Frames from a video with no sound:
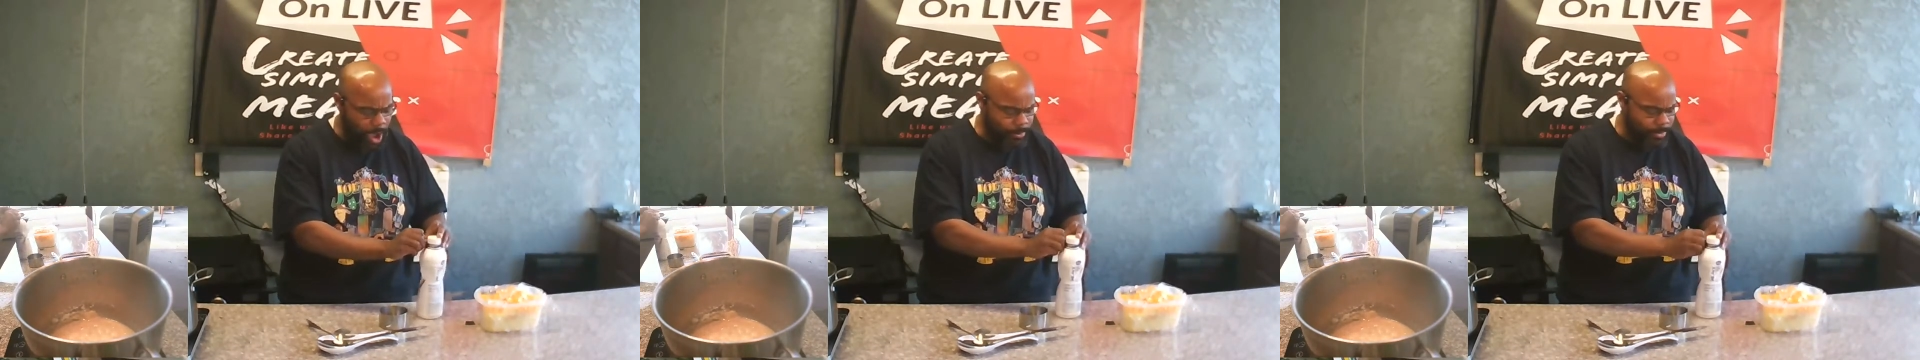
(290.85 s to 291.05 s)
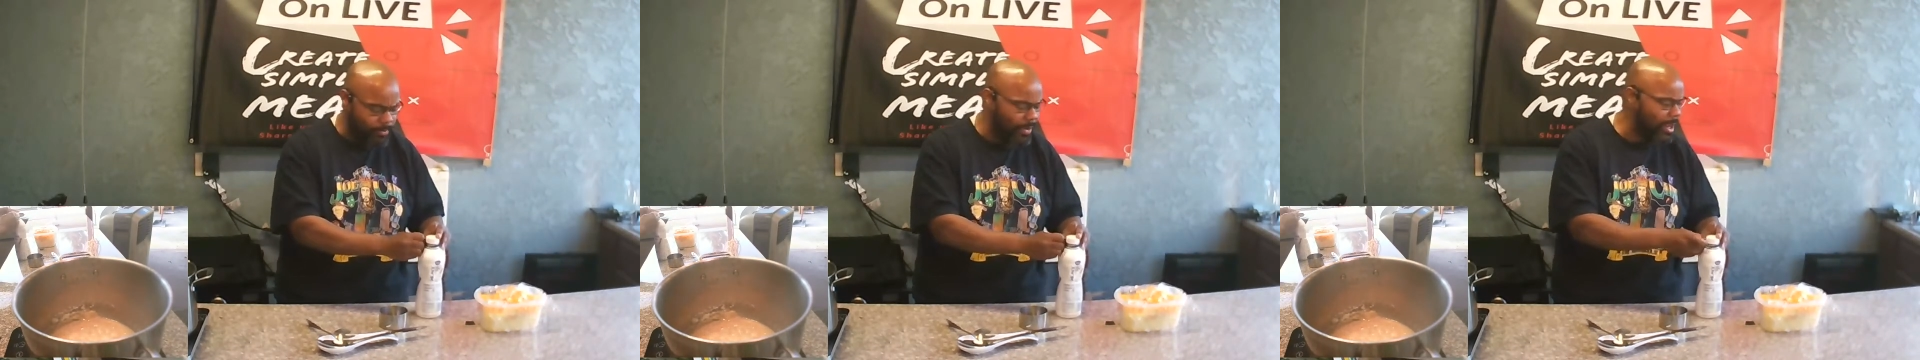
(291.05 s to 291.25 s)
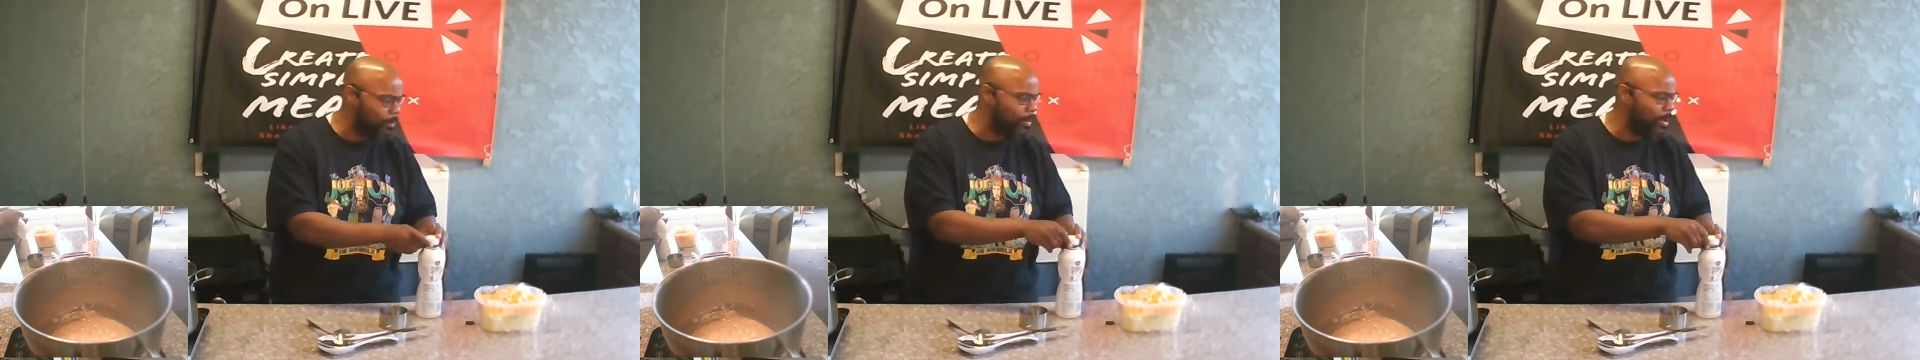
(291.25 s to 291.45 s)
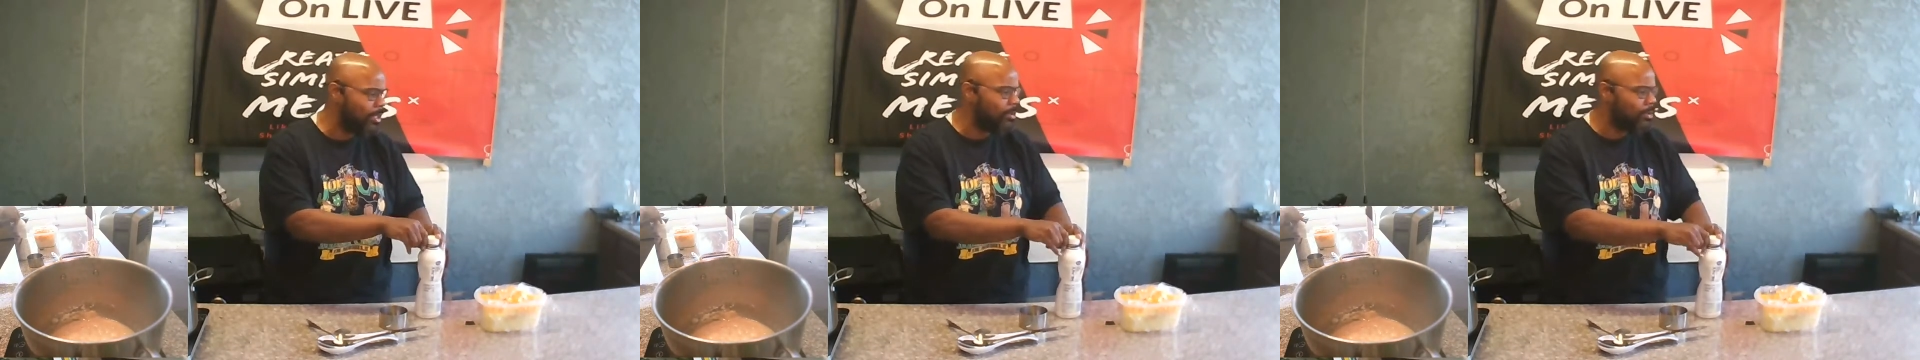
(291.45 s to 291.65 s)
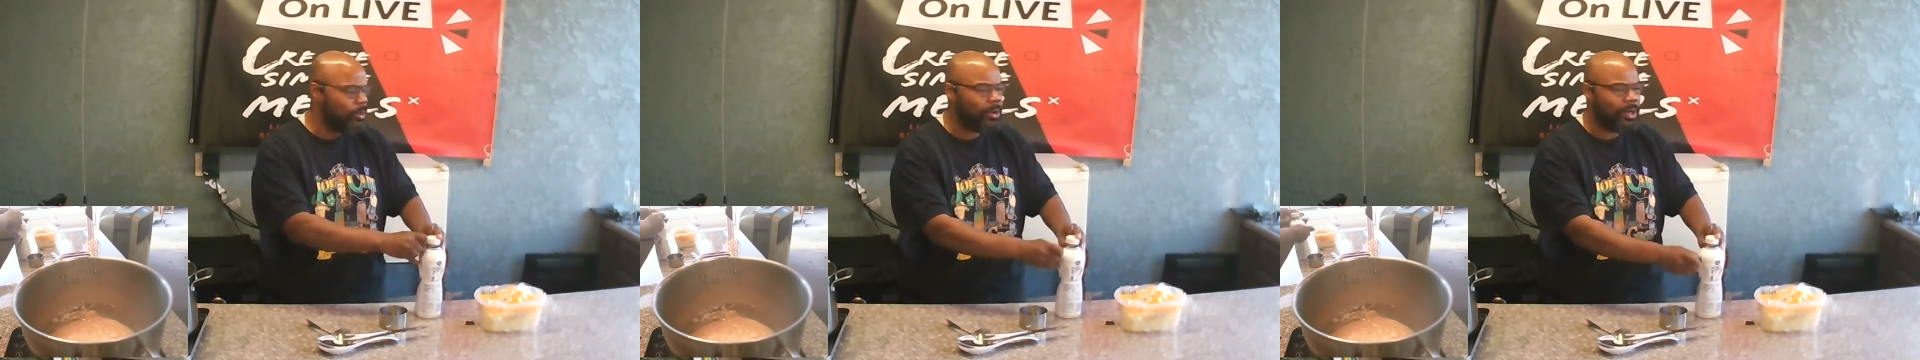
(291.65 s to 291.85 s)
I'm developing
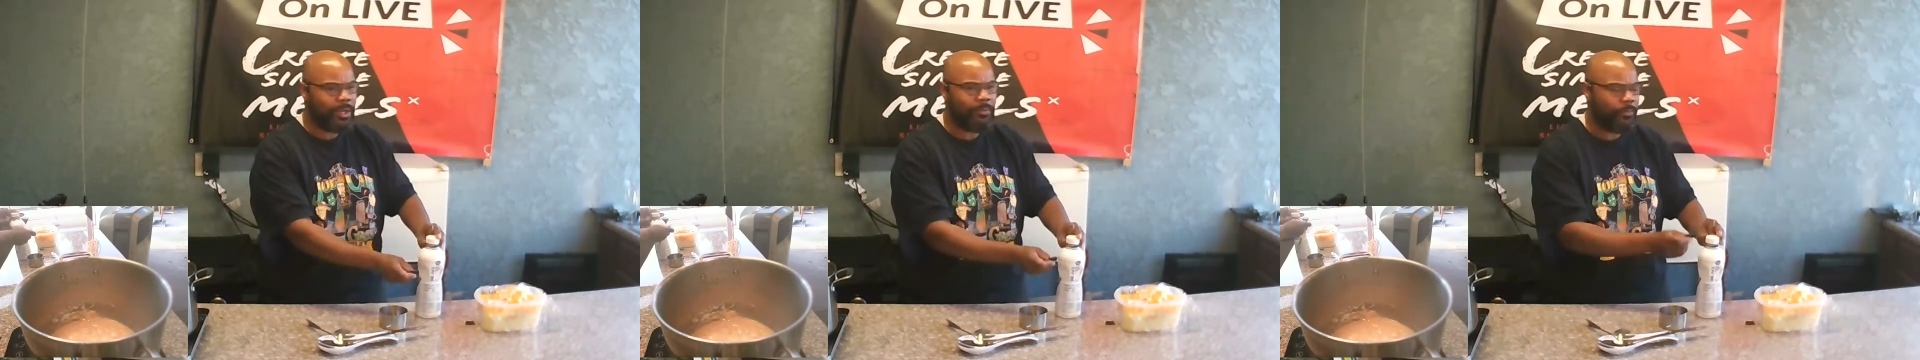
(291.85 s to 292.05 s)
it, doing it in